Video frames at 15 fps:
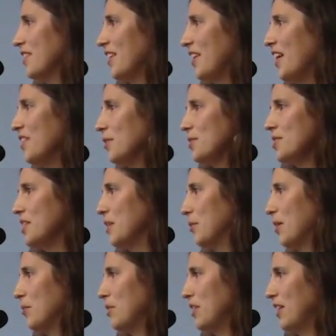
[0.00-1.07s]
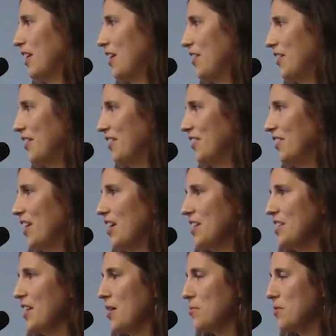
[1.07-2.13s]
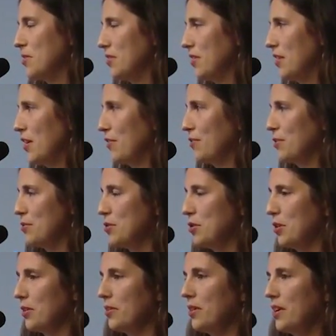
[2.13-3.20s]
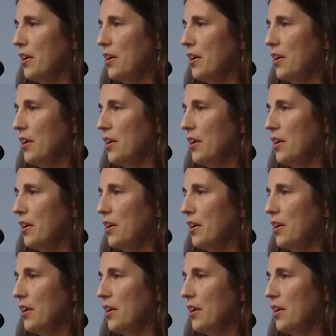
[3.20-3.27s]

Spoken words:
and I don't see them coming together anytime in the near future.